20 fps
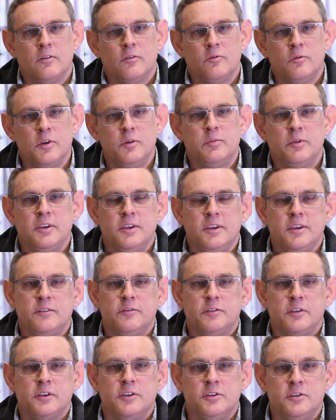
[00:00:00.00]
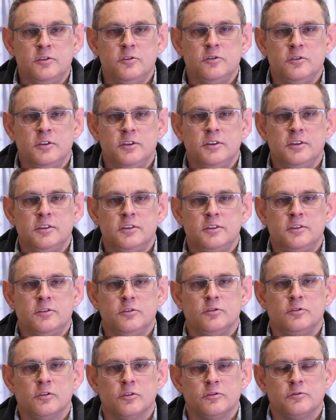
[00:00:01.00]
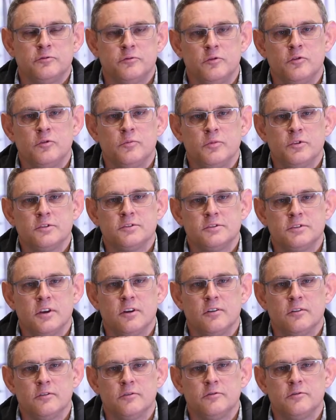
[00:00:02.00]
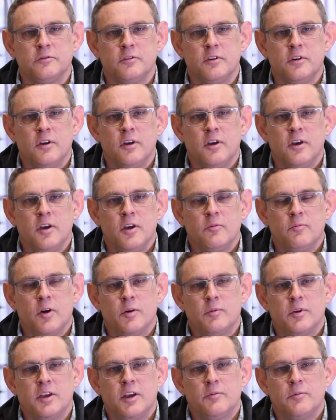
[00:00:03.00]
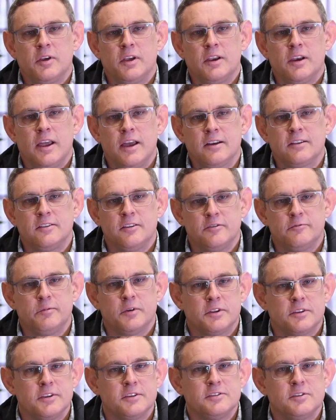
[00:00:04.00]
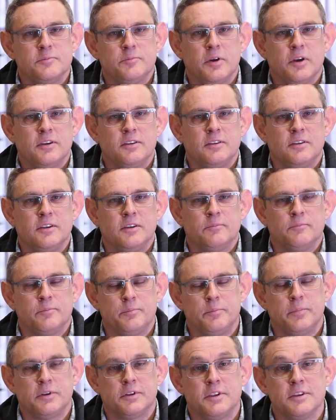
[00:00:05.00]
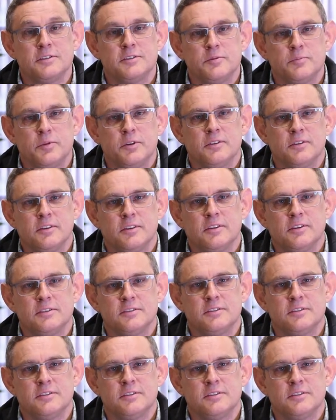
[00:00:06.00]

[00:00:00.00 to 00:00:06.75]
We believe that you need to transform yourself by becoming an active participant in the